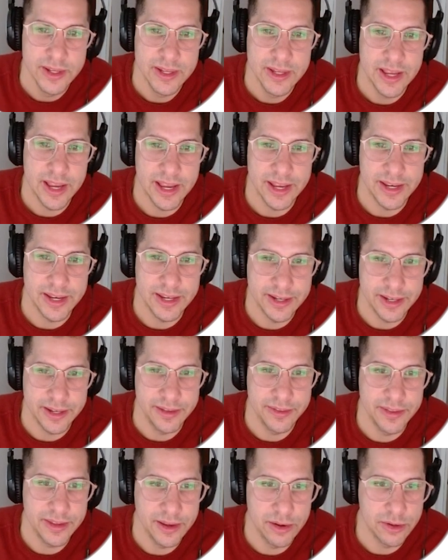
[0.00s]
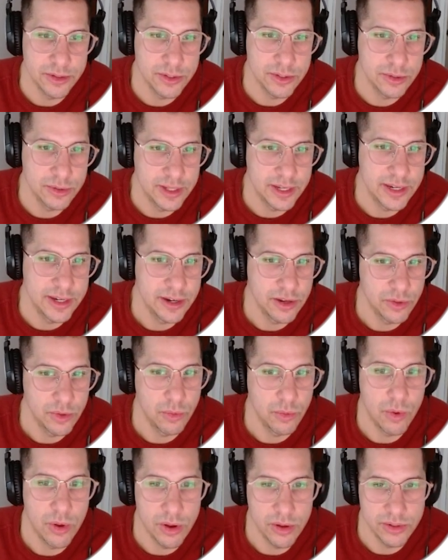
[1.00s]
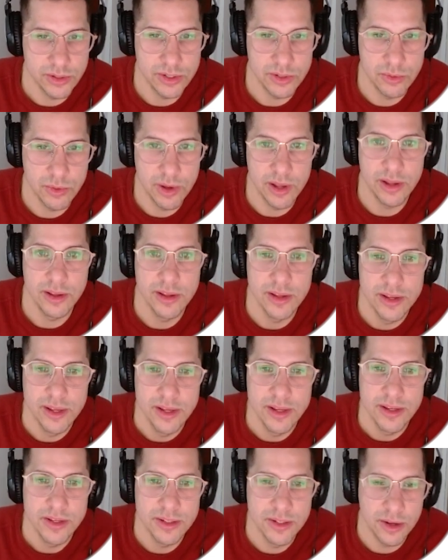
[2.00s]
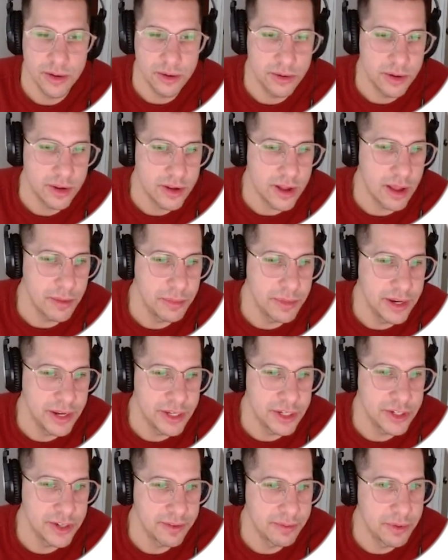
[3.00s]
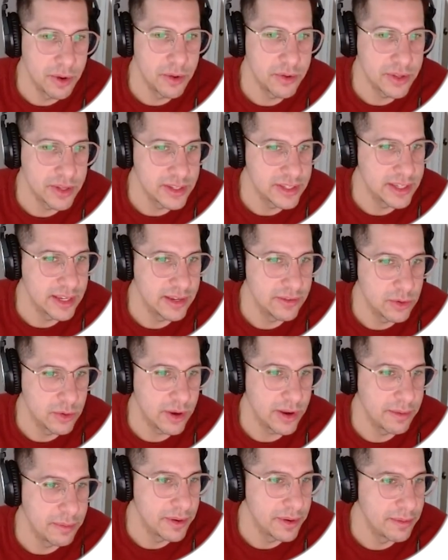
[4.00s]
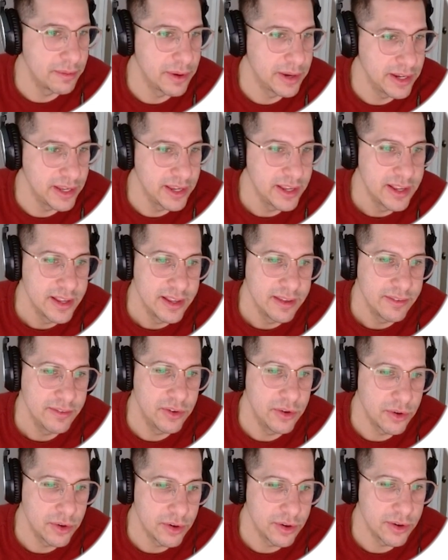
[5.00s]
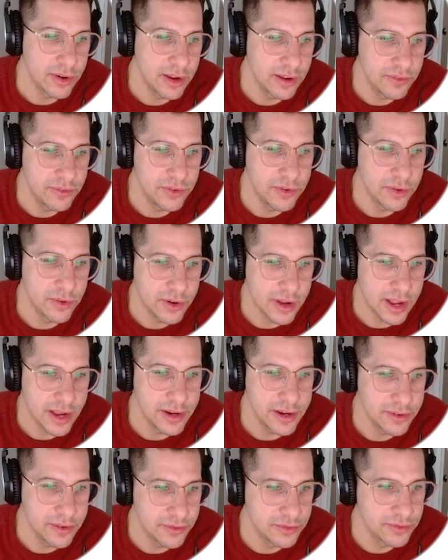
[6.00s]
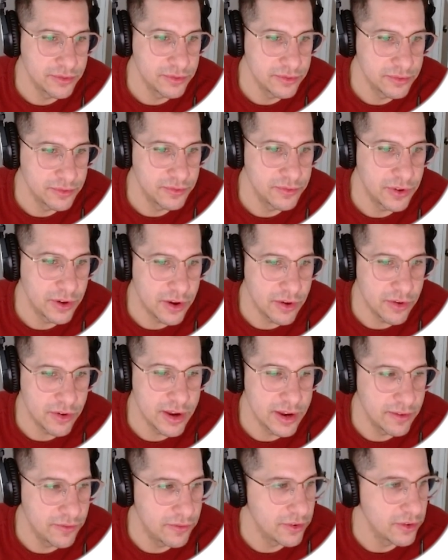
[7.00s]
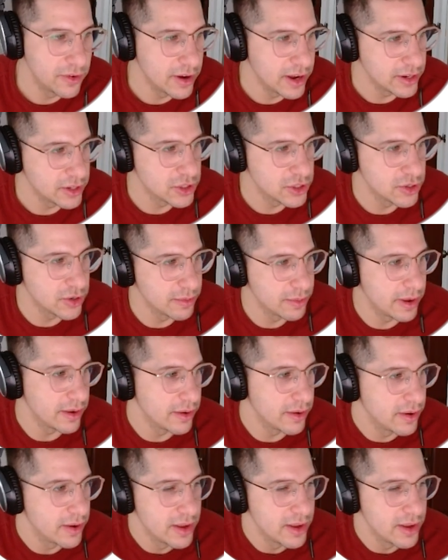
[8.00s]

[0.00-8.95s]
and uh, they also did it on the walls as well. So a combination of both can save you quite a money if you're if you're kind of figuring if you're not sure about.